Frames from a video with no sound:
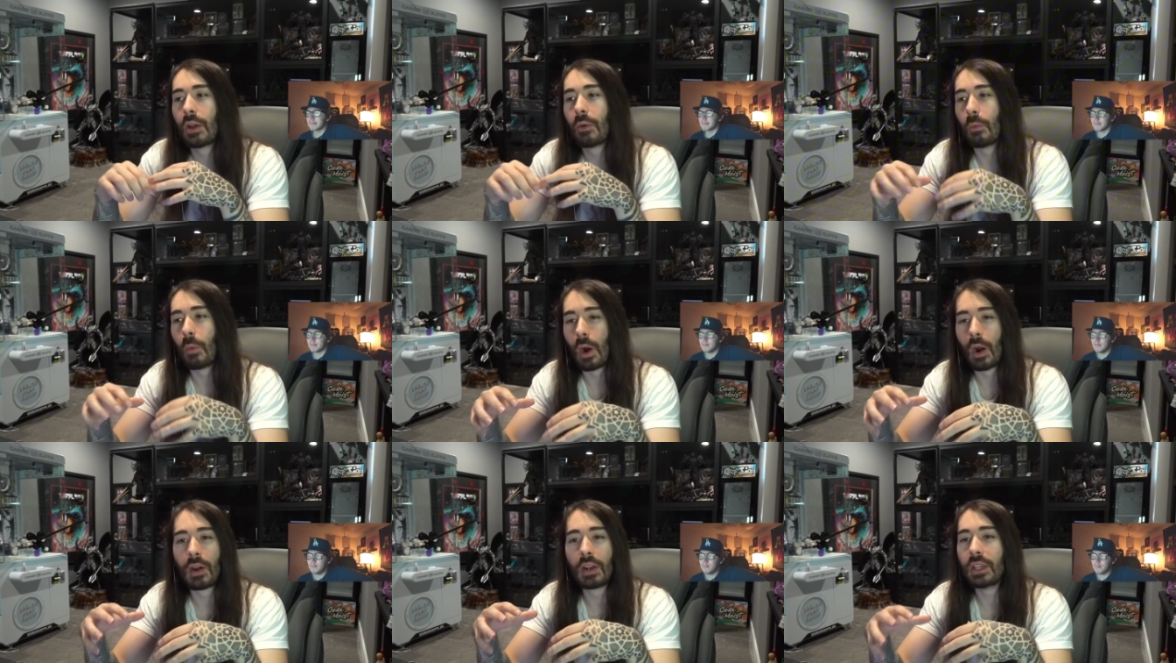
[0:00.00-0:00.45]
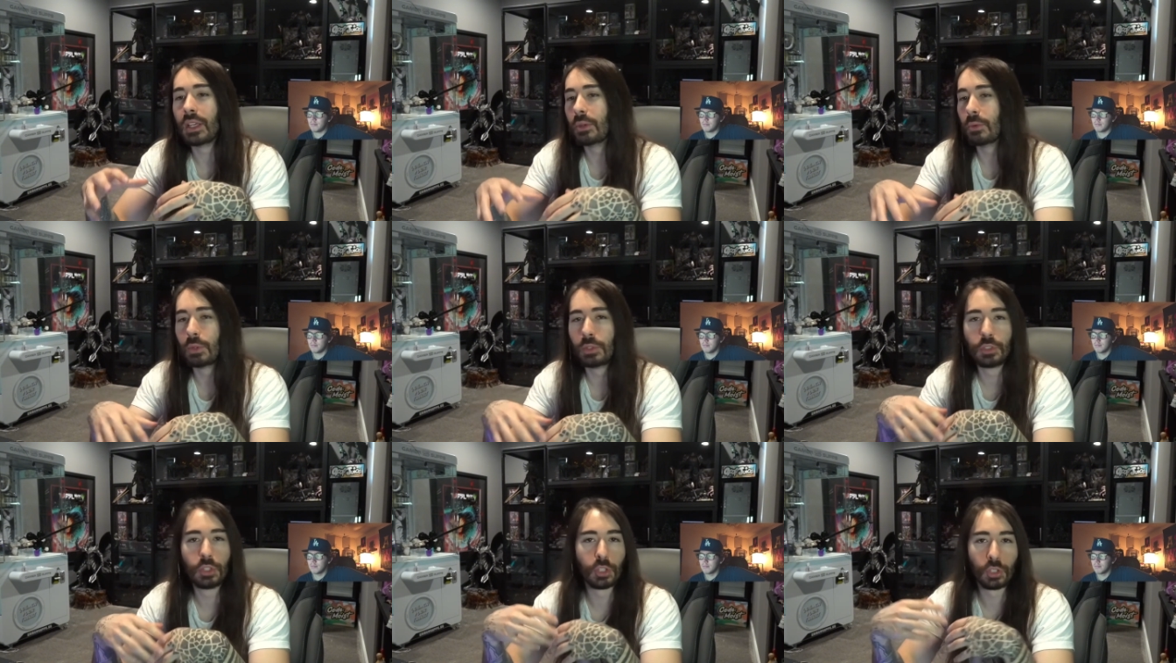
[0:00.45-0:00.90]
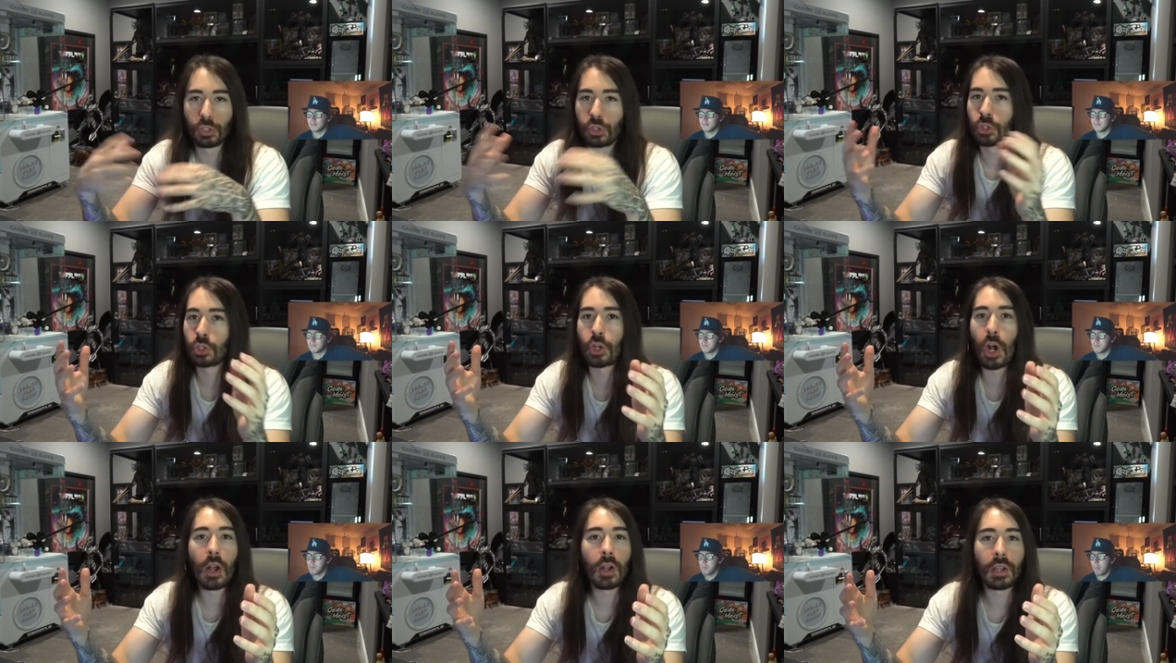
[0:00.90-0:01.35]
where he was just
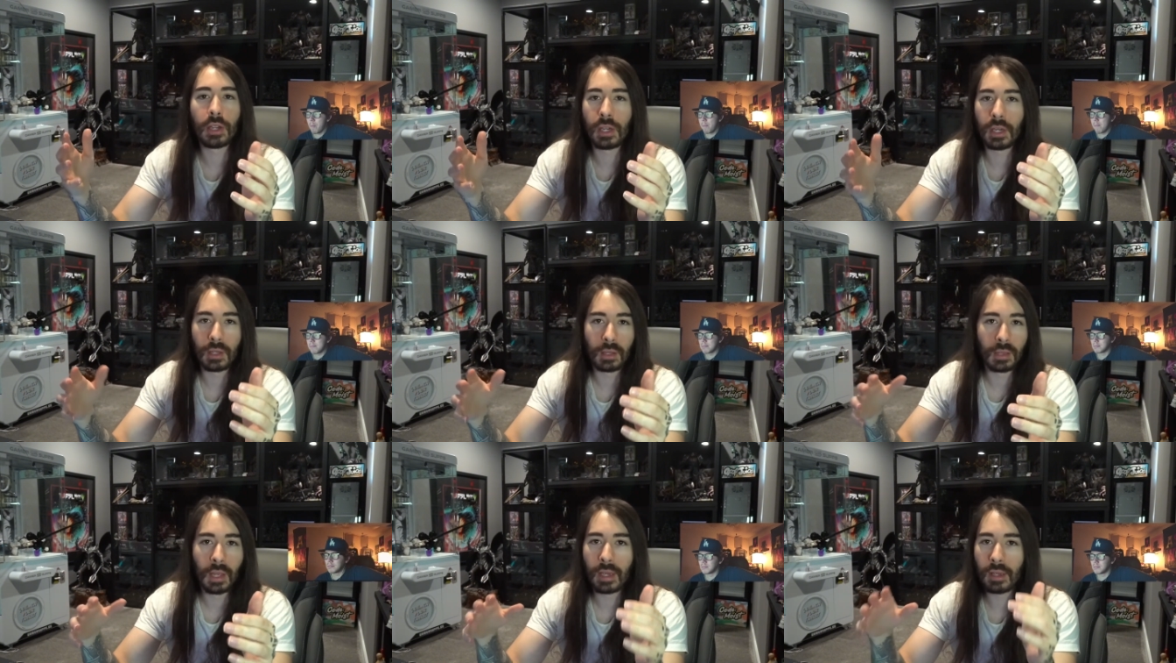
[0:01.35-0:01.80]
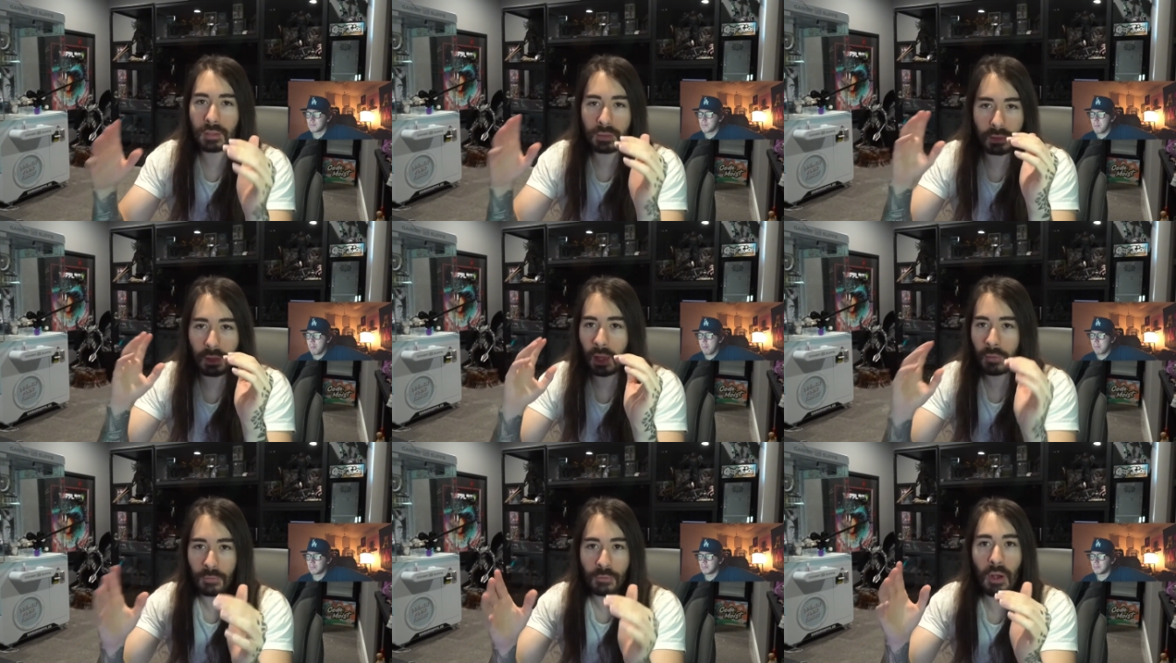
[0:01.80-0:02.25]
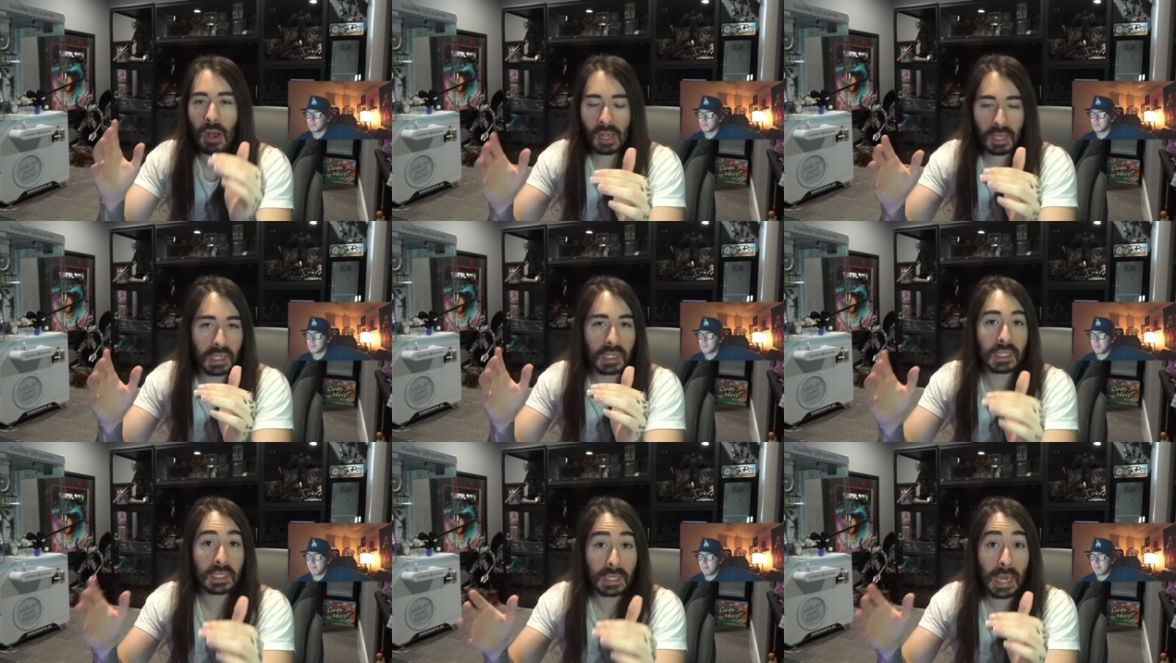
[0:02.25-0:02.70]
chunking like a
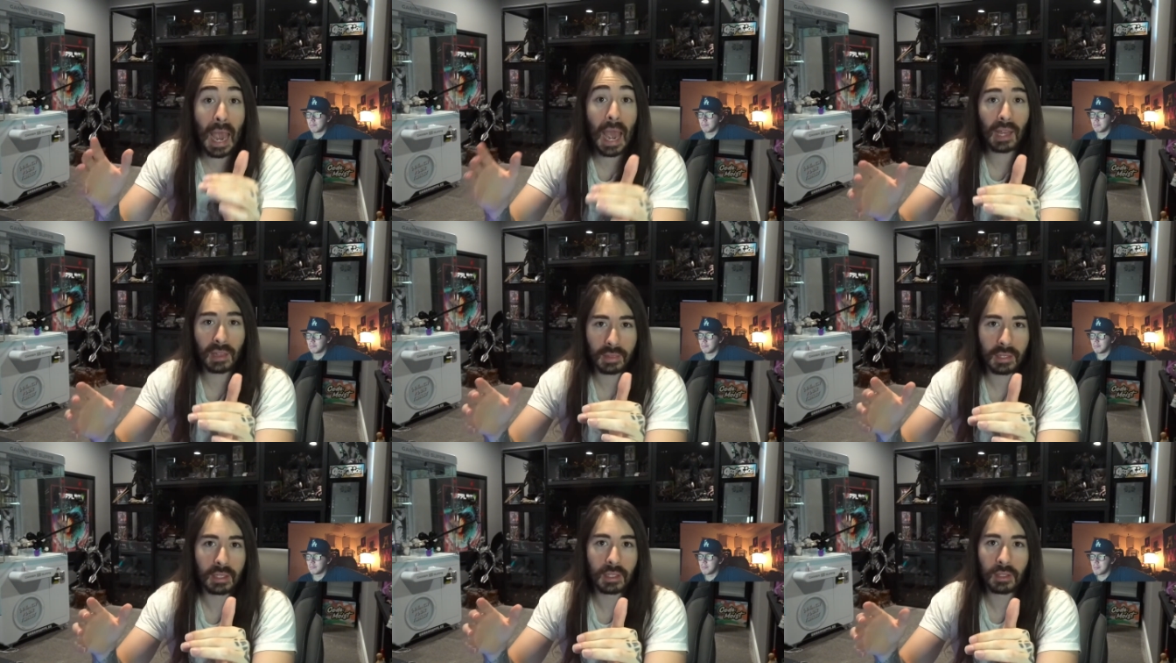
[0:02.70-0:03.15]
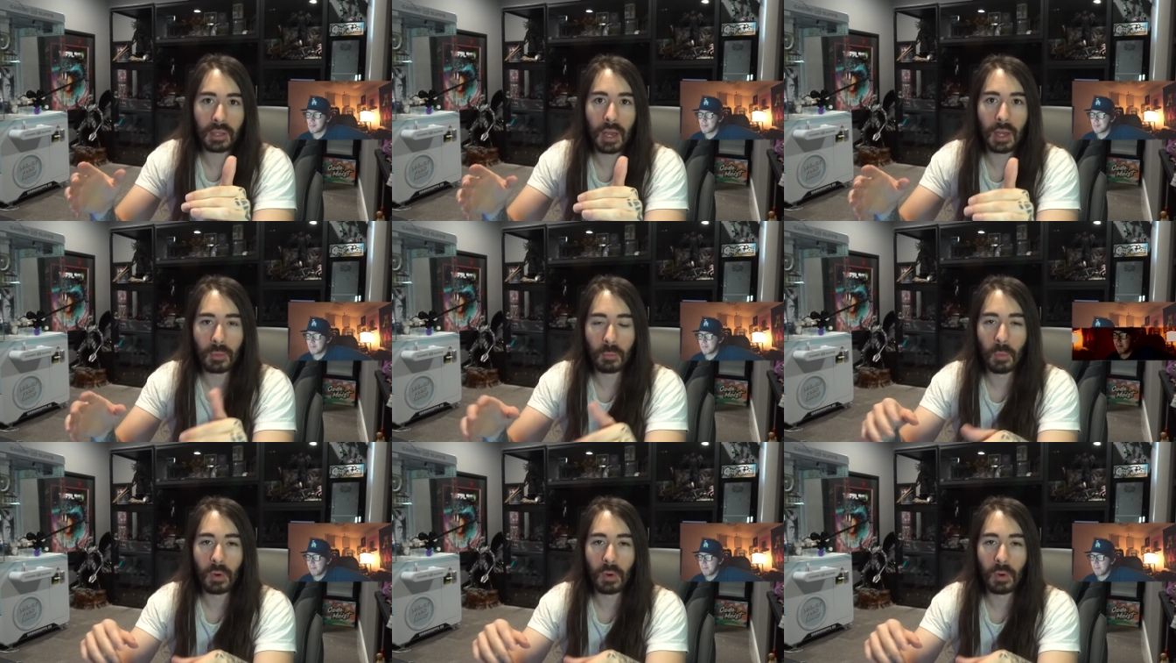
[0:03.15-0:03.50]
fucking Gatling gun,